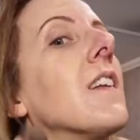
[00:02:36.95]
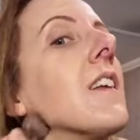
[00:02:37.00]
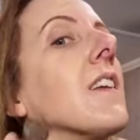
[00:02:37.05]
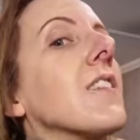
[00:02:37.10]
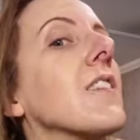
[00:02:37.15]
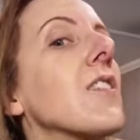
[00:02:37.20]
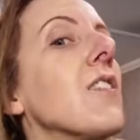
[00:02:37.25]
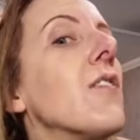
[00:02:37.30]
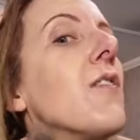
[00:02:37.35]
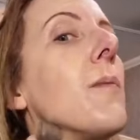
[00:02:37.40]

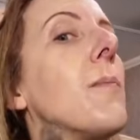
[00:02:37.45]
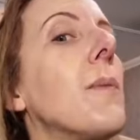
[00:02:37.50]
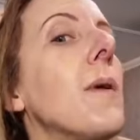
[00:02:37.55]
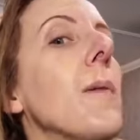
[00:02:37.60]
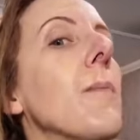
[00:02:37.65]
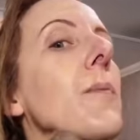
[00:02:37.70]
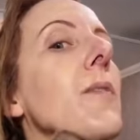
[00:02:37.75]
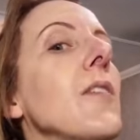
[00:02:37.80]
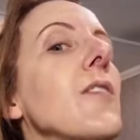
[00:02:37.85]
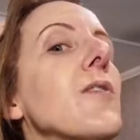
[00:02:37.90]
Let's cover
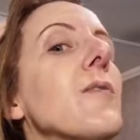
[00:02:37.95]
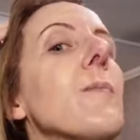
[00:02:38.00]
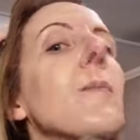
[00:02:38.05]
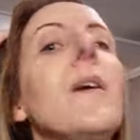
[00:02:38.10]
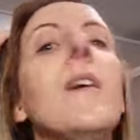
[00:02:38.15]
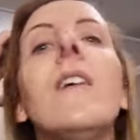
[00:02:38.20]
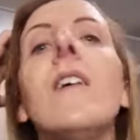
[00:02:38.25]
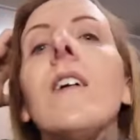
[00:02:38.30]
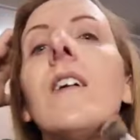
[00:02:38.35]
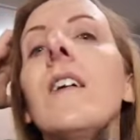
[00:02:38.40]
Bob the
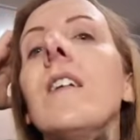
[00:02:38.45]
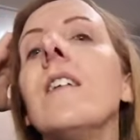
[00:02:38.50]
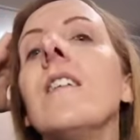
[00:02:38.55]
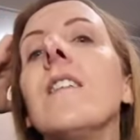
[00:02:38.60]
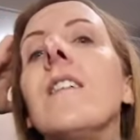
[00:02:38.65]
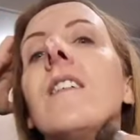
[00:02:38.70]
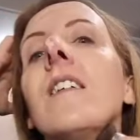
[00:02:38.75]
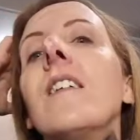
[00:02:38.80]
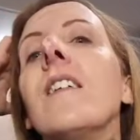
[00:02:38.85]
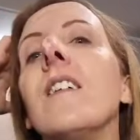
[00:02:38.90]
spot.
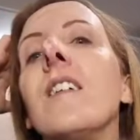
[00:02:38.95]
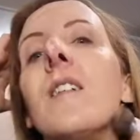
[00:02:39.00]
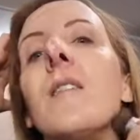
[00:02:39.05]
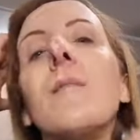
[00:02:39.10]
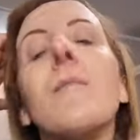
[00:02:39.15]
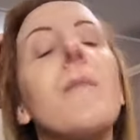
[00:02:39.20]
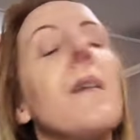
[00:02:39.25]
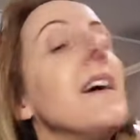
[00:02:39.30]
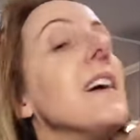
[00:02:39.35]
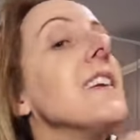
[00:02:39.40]

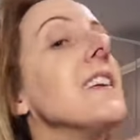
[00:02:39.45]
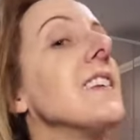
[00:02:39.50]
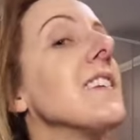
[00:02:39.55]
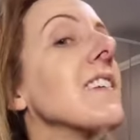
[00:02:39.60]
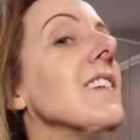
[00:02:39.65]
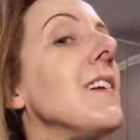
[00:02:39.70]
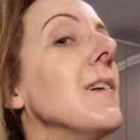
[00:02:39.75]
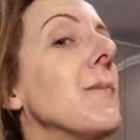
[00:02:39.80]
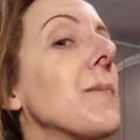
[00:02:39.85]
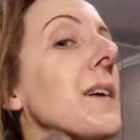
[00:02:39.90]
Might need
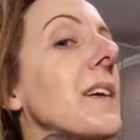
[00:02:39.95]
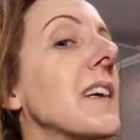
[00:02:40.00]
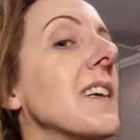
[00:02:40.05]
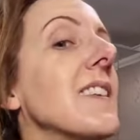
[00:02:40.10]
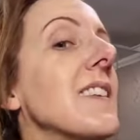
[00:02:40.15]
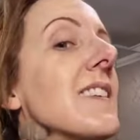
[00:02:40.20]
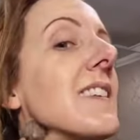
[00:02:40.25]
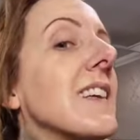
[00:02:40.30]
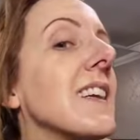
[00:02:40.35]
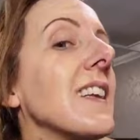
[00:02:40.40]
a little bit of
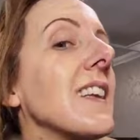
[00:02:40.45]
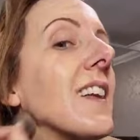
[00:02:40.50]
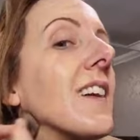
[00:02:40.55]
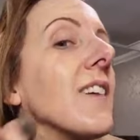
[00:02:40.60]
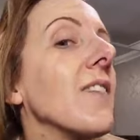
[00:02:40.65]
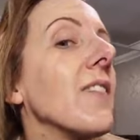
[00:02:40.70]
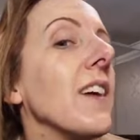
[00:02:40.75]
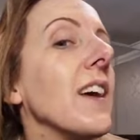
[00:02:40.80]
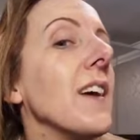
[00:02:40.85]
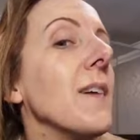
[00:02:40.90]

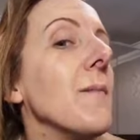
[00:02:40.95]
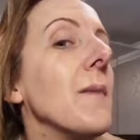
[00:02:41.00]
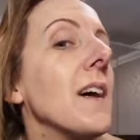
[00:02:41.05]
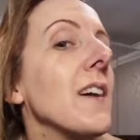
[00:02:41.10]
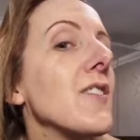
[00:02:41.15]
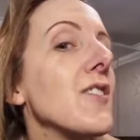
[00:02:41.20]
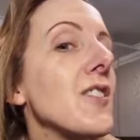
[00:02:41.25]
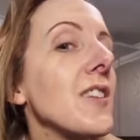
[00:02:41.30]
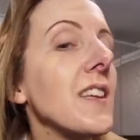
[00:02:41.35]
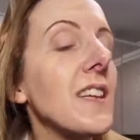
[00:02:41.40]
concealer for him
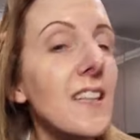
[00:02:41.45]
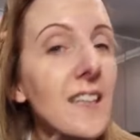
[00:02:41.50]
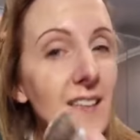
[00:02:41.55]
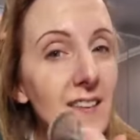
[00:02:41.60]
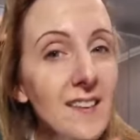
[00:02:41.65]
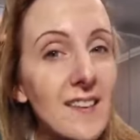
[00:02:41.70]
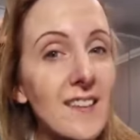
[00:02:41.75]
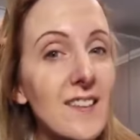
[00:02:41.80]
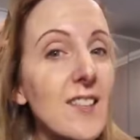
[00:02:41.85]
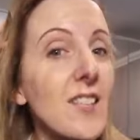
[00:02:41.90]
actually
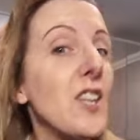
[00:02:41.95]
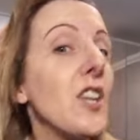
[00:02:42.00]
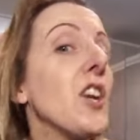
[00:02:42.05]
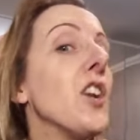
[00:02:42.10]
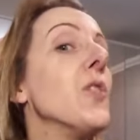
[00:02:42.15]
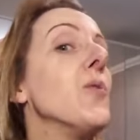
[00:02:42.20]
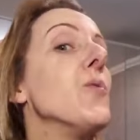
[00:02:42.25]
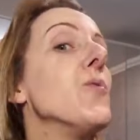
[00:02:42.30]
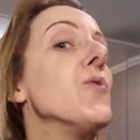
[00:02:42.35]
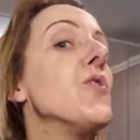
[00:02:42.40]
because he's
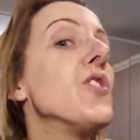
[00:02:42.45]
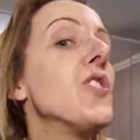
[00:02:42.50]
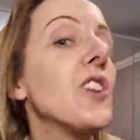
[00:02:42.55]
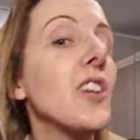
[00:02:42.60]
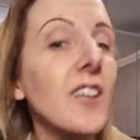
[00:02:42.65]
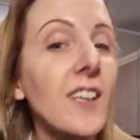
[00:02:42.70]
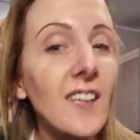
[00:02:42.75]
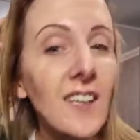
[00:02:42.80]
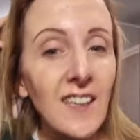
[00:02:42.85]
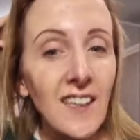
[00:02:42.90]

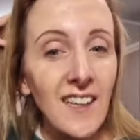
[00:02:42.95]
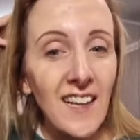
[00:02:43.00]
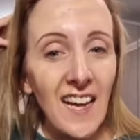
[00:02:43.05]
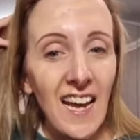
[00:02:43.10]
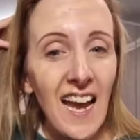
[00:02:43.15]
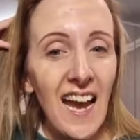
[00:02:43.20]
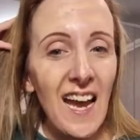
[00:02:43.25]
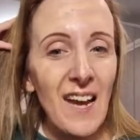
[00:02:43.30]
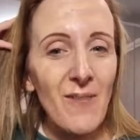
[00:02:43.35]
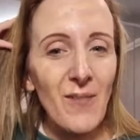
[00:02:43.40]
huge.
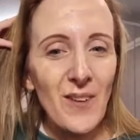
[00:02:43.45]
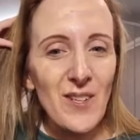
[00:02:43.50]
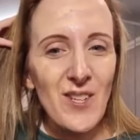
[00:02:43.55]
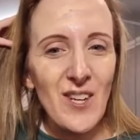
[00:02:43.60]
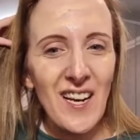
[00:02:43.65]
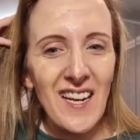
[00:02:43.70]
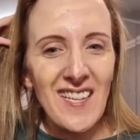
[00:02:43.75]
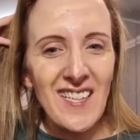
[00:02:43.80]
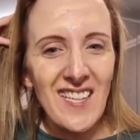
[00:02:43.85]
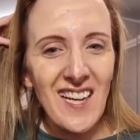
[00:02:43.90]
Hey,
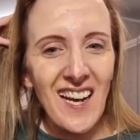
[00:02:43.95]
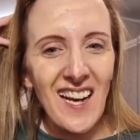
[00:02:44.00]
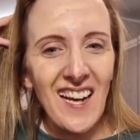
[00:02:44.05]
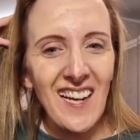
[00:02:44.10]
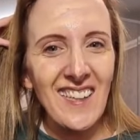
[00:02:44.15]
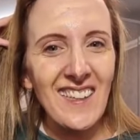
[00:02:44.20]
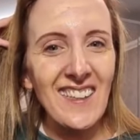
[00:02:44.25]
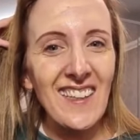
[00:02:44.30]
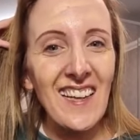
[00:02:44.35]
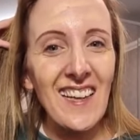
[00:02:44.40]

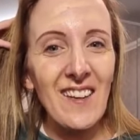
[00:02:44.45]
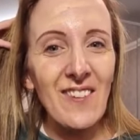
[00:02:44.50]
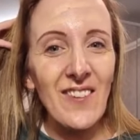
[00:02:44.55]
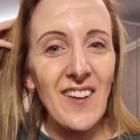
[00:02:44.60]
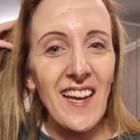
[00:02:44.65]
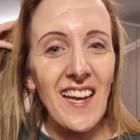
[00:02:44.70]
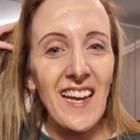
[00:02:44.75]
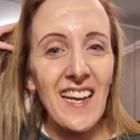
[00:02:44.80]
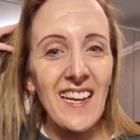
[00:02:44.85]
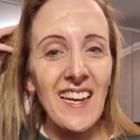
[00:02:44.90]
Patricia, good
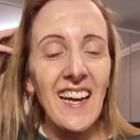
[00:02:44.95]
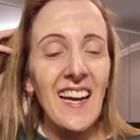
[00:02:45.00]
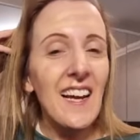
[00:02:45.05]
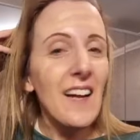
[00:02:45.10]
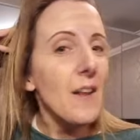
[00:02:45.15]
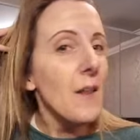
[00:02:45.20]
evening.